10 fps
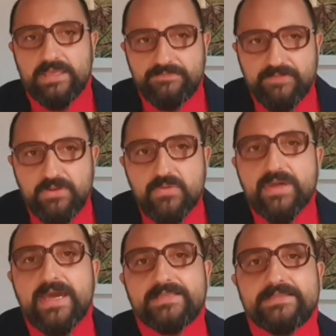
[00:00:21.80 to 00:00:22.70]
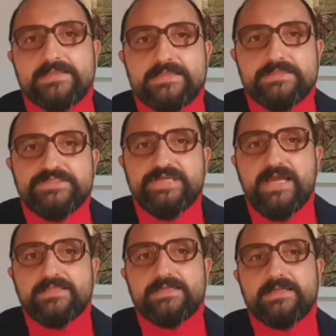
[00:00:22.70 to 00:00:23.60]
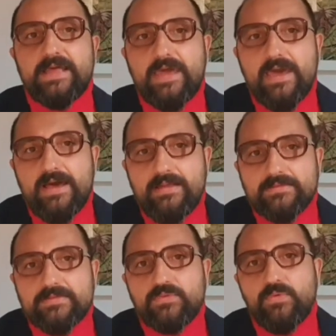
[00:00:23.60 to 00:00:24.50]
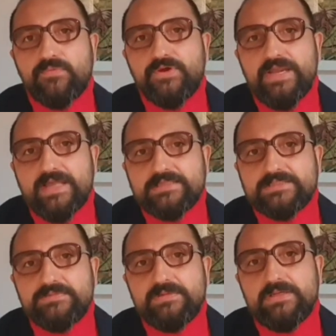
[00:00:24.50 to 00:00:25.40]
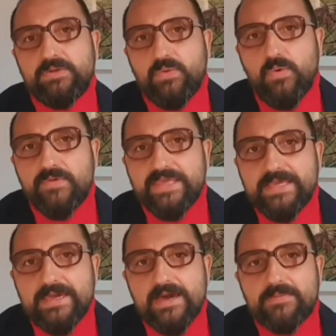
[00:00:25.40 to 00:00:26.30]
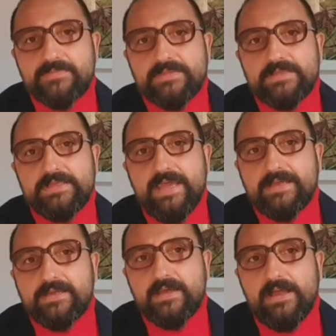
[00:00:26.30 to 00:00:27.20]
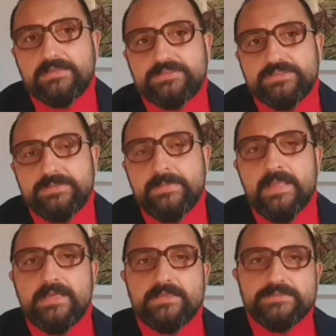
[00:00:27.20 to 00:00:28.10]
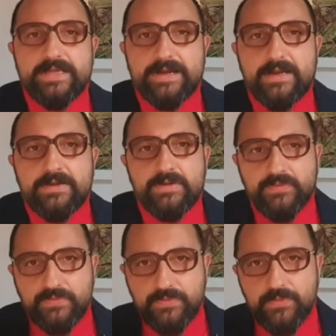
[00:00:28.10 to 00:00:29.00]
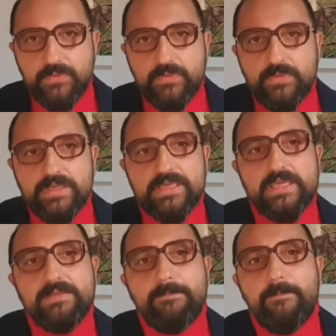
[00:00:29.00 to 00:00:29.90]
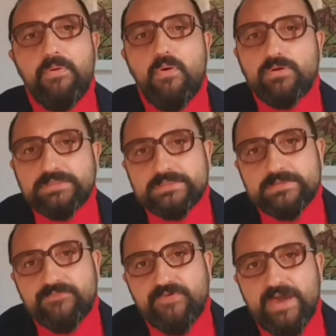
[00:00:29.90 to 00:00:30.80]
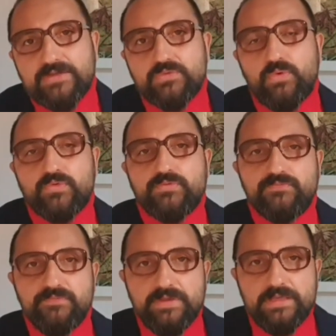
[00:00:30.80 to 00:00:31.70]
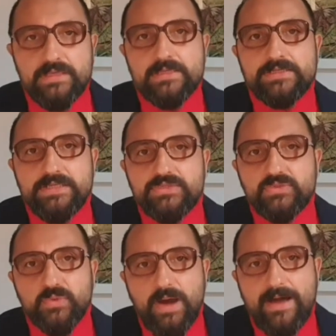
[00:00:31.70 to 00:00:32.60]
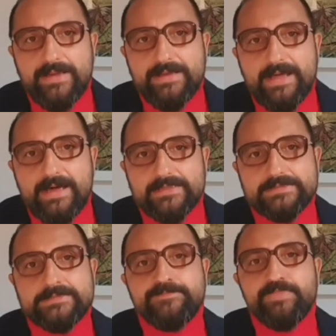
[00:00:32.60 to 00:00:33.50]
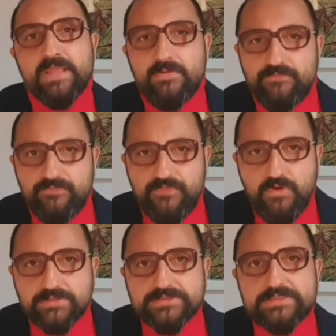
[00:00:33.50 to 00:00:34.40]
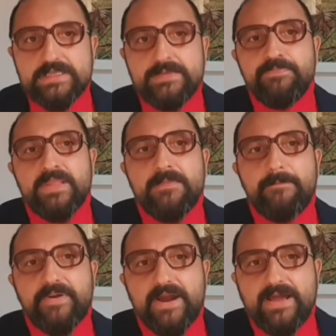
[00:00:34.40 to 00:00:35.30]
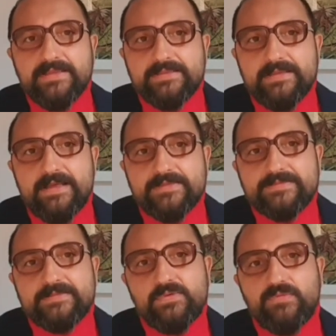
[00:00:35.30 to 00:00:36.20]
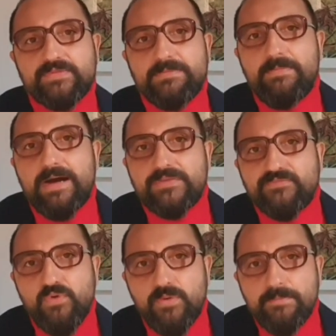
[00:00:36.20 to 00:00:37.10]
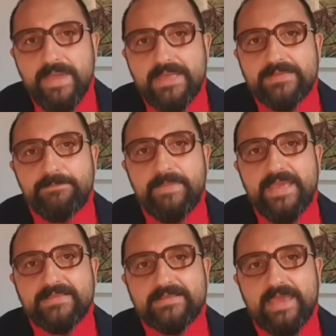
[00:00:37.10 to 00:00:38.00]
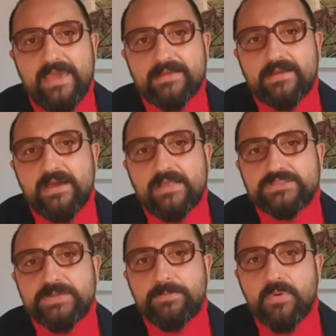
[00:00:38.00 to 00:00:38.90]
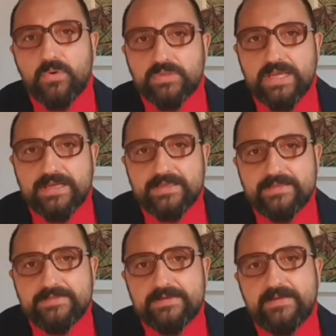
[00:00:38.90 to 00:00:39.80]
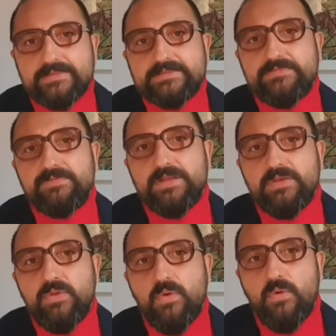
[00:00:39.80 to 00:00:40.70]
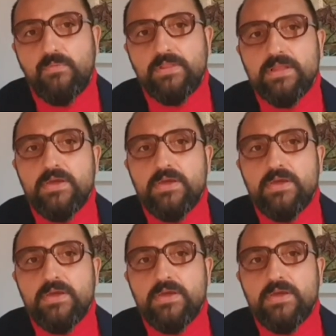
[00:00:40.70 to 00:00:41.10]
If we look at the general causes of relatively low incomes in agriculture, there are two important factors we need to highlight. Firstly, price elasticity of demand for many basic agriculture products is relatively low.